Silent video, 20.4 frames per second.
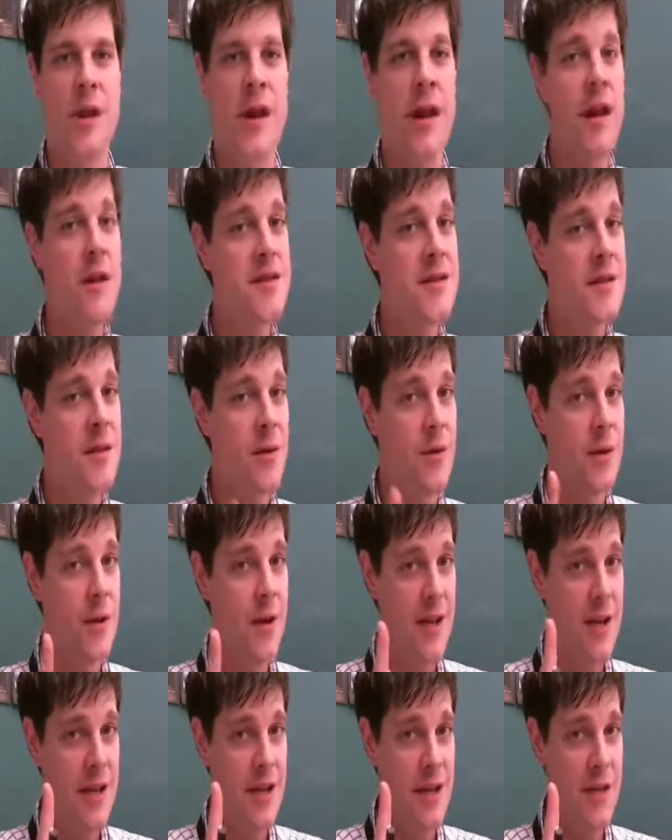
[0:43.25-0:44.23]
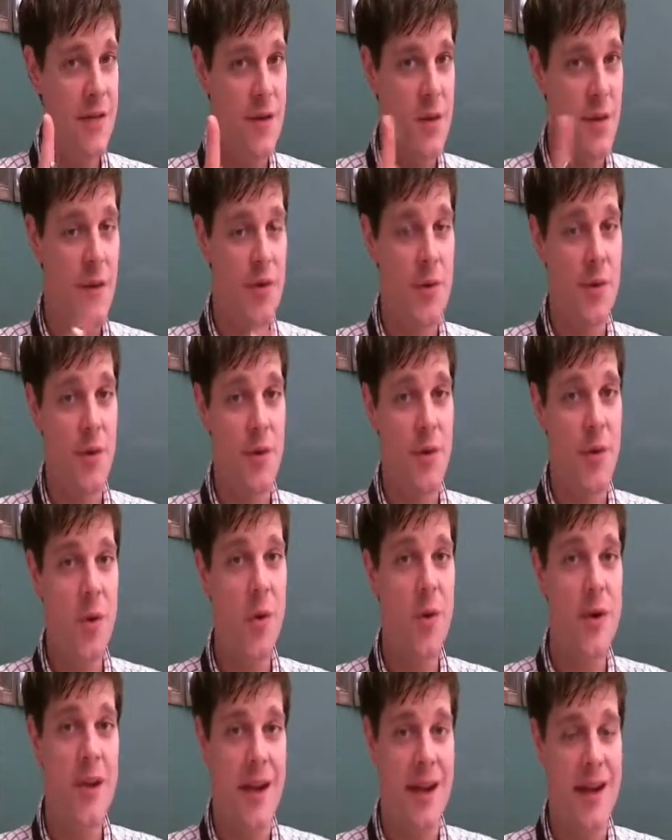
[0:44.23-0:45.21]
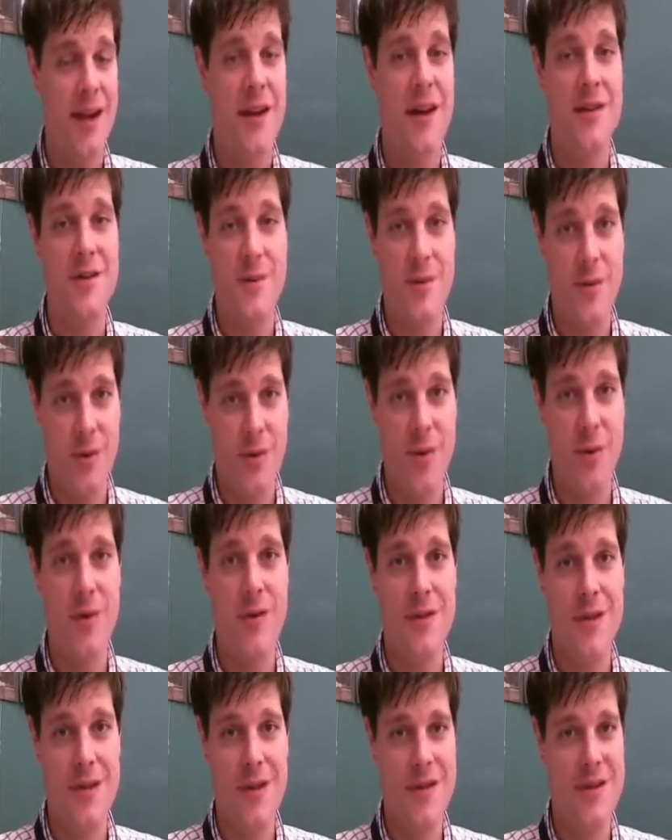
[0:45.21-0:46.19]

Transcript: And also, if you want the recording, I can also record this.